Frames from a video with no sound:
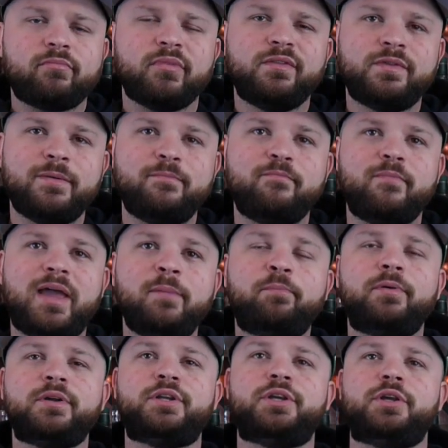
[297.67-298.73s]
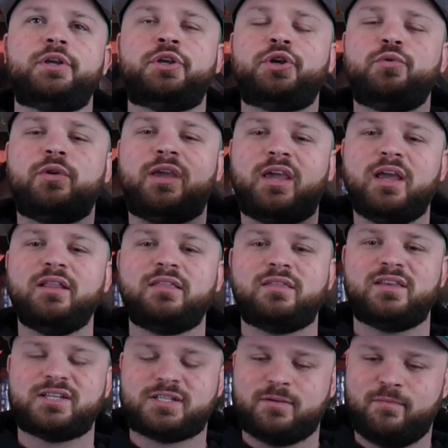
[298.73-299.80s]
the maple you, you, get
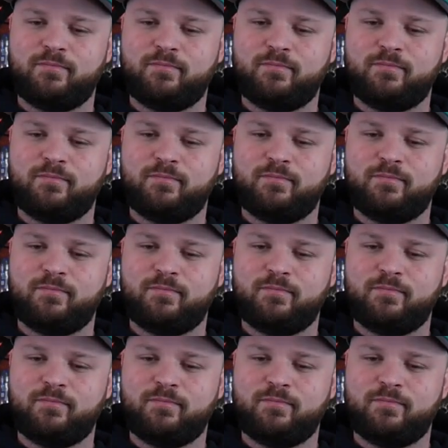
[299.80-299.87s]
this